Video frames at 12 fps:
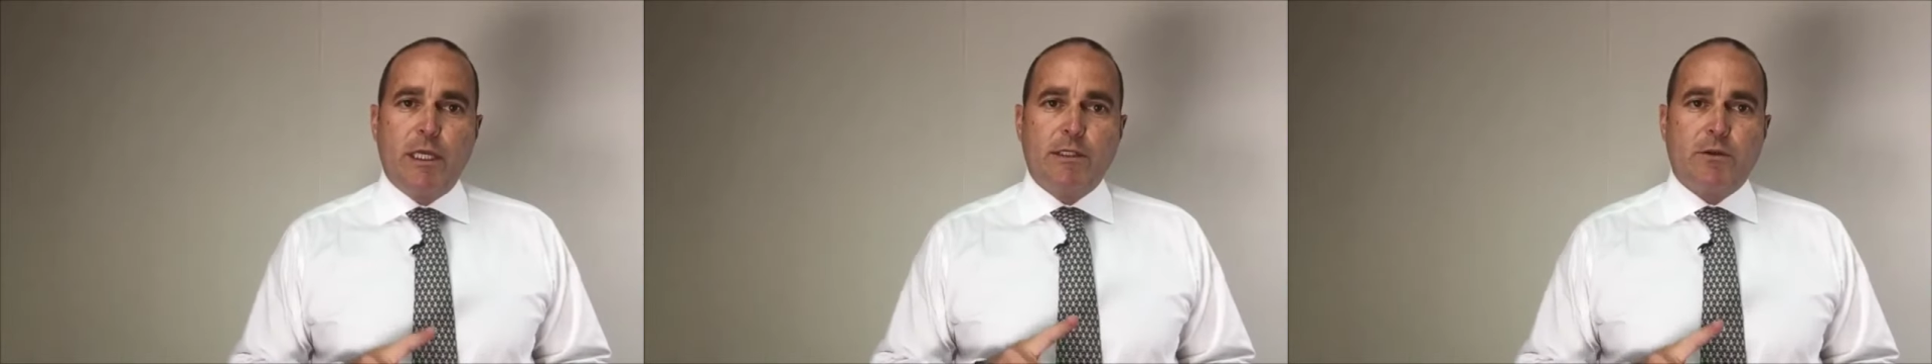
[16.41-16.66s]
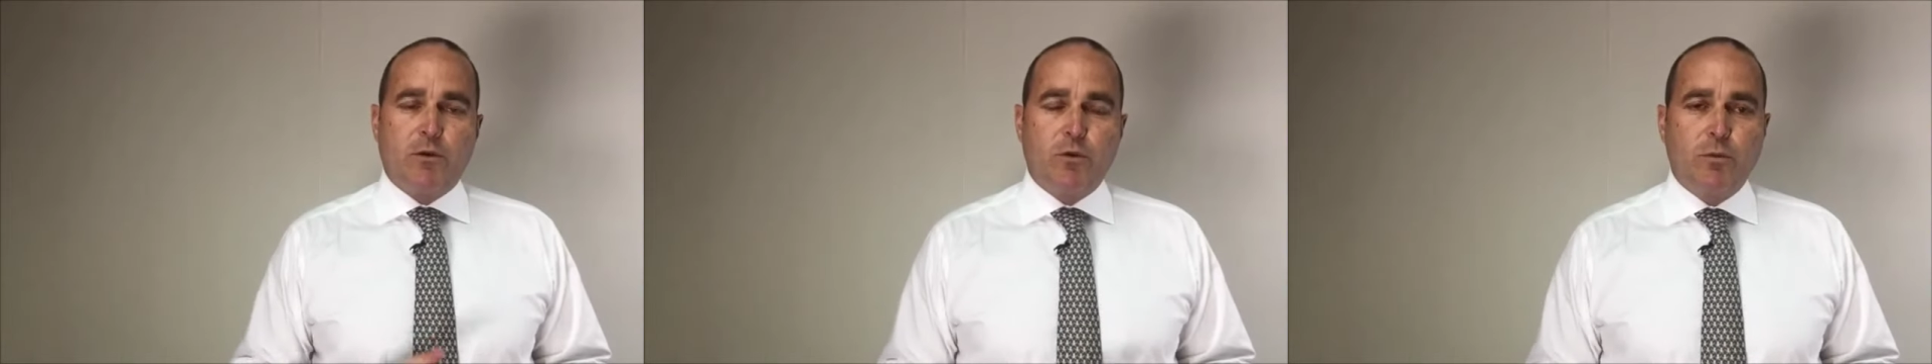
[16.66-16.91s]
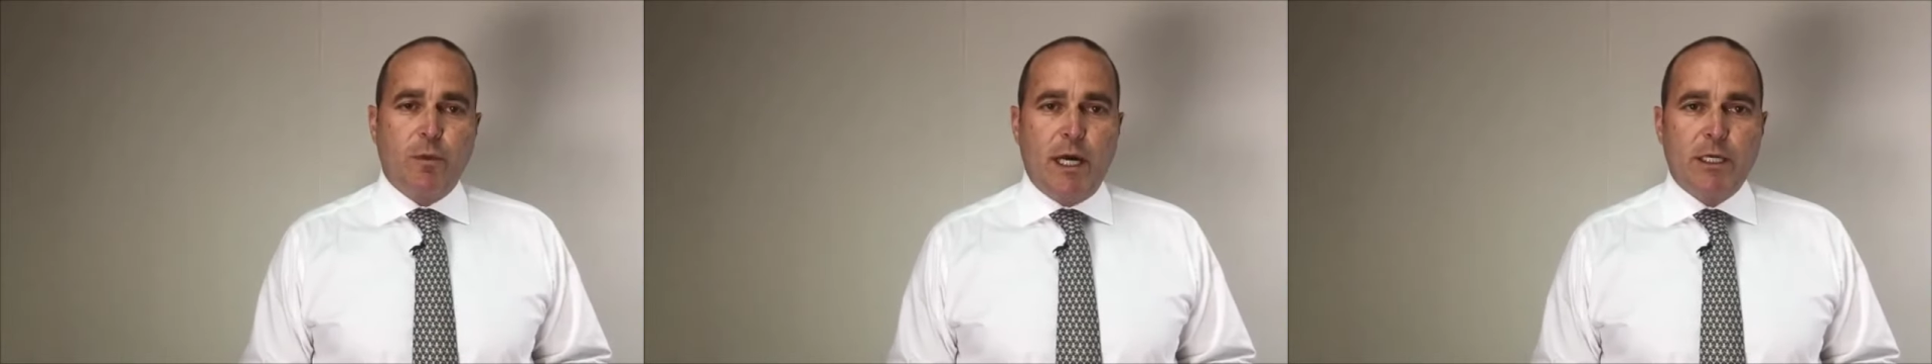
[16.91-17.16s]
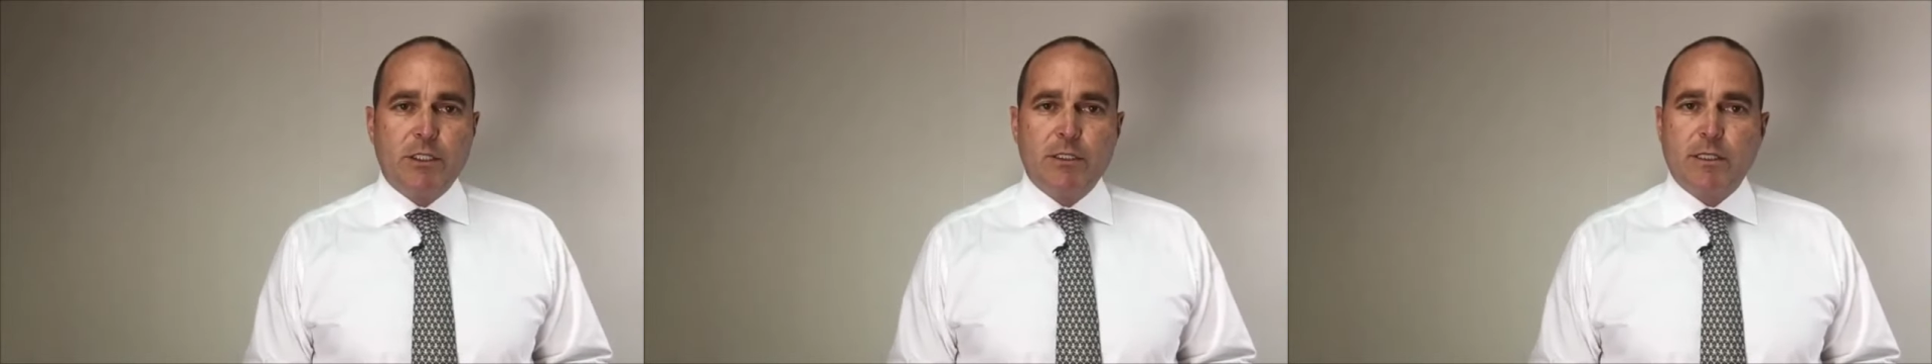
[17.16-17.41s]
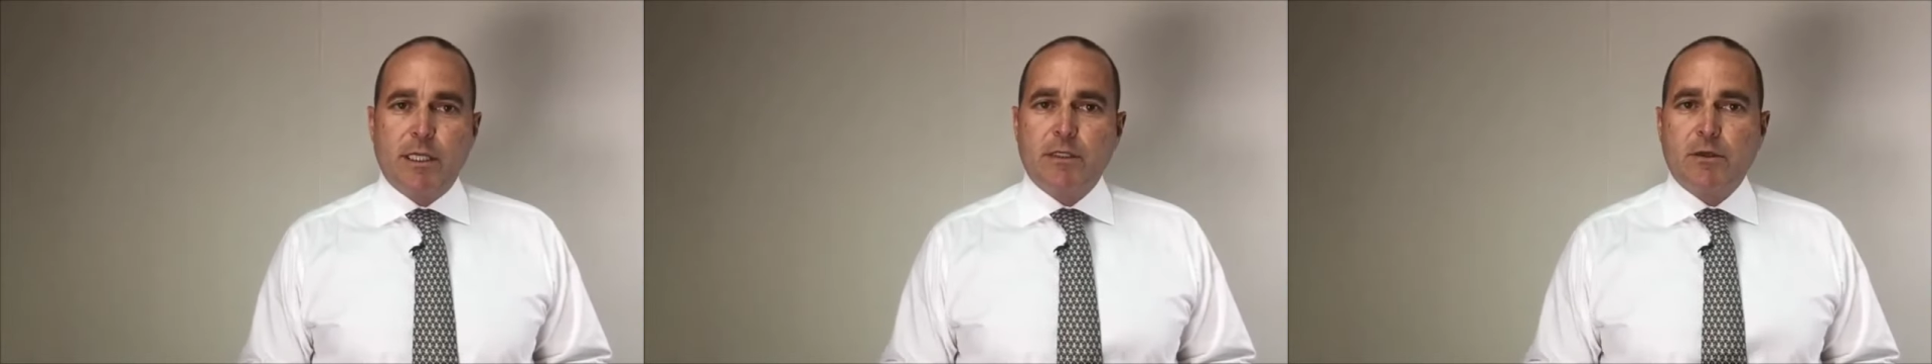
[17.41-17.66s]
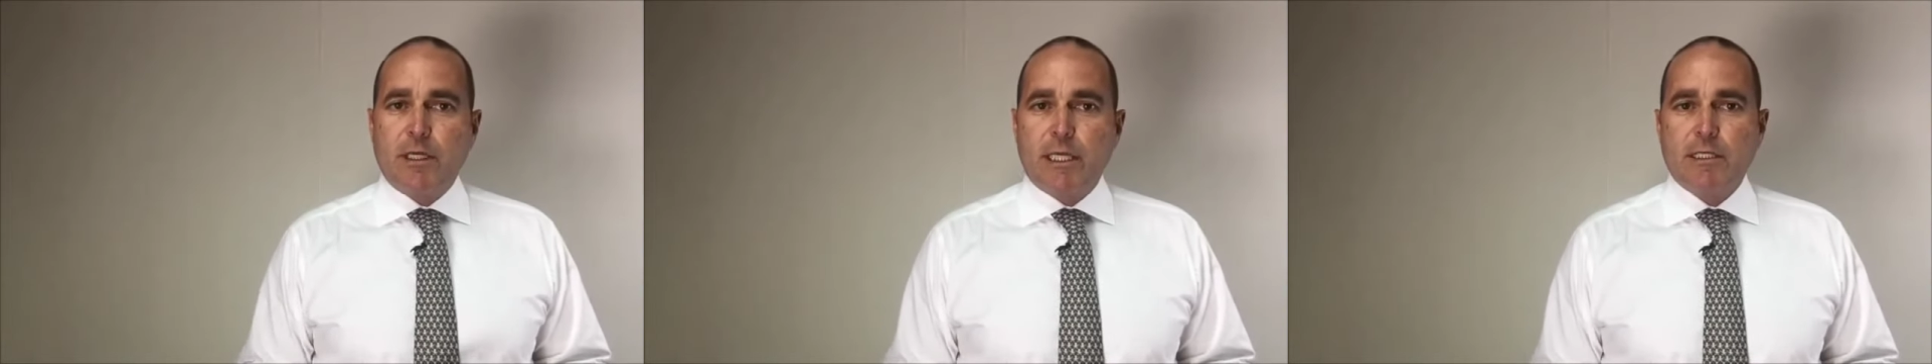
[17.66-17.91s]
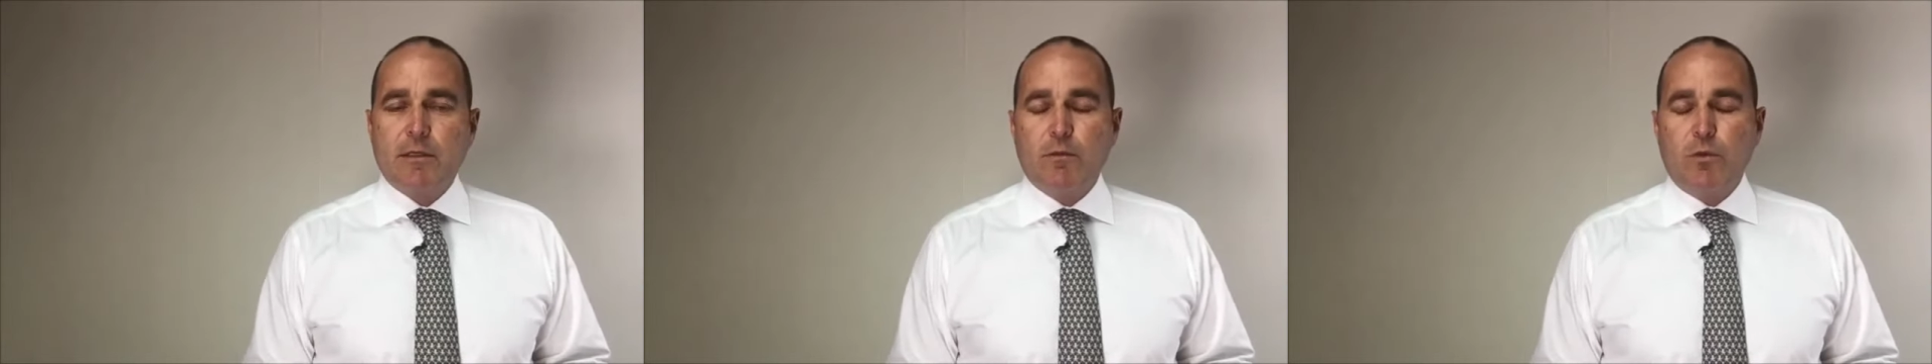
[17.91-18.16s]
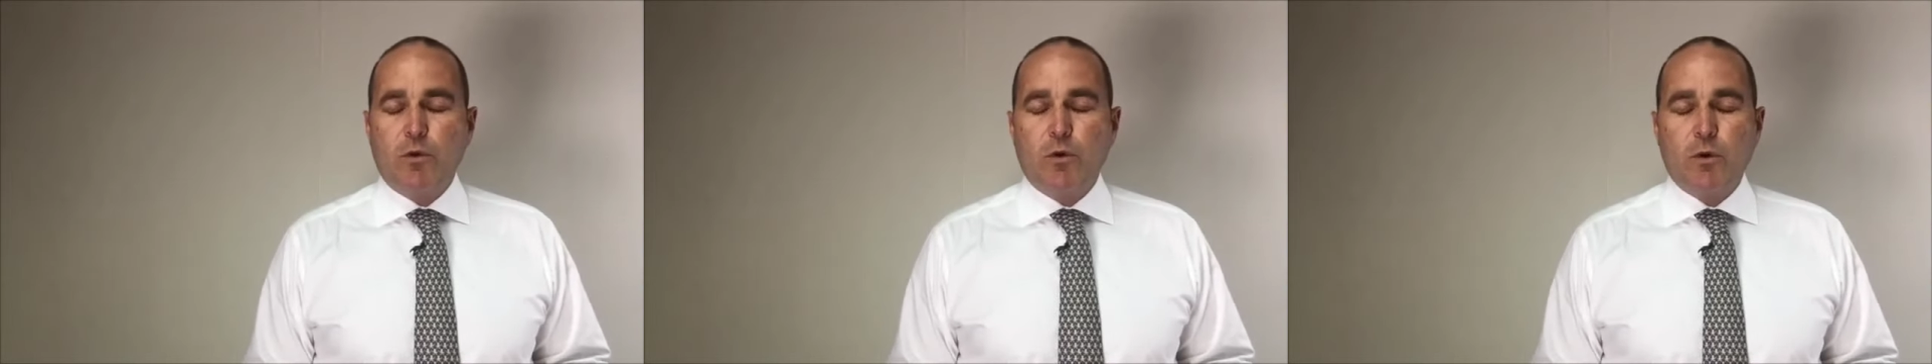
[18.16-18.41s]
it's got good margins, and it's got an excellent
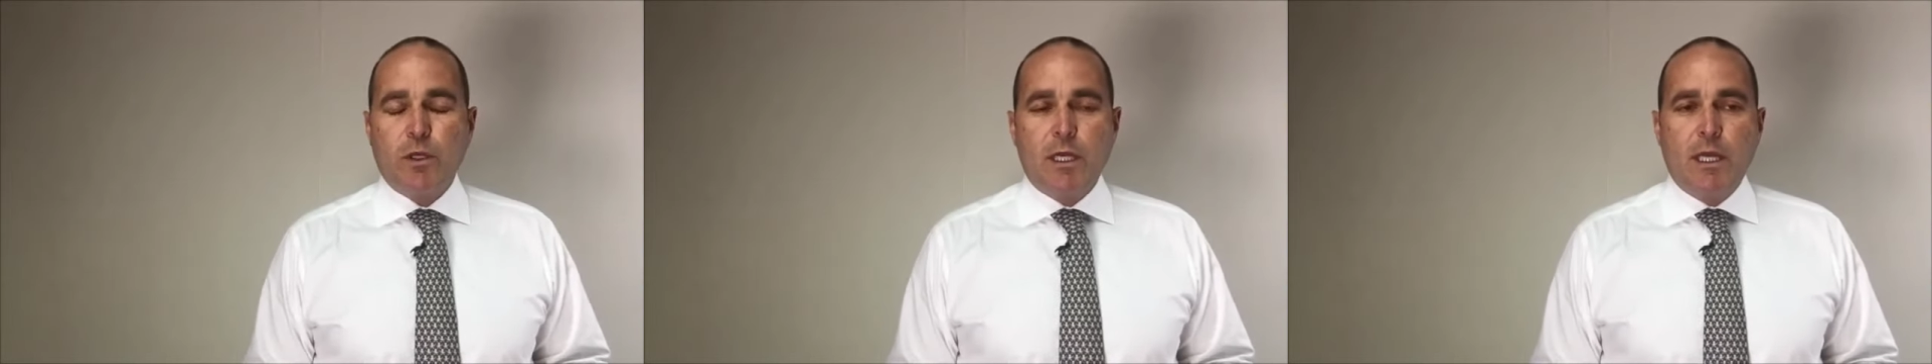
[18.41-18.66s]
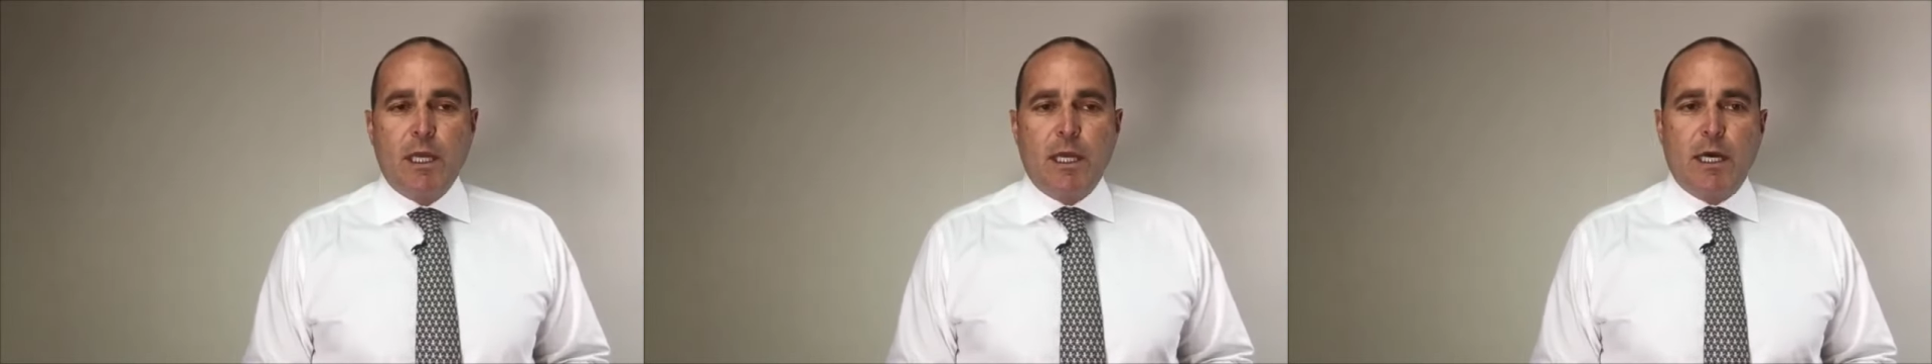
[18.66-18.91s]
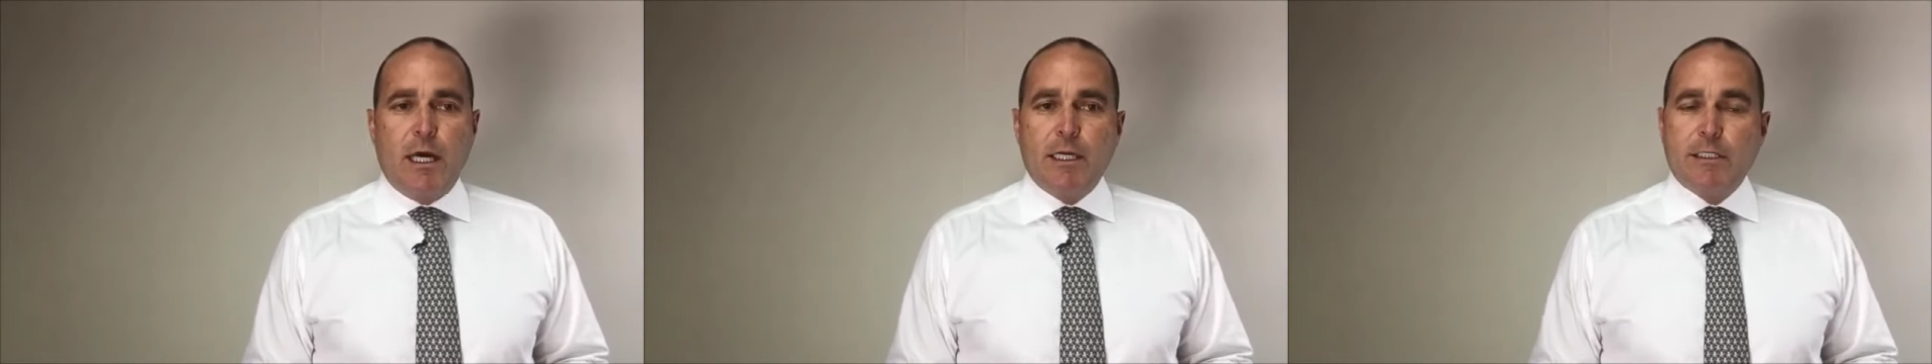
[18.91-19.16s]
board. Uh,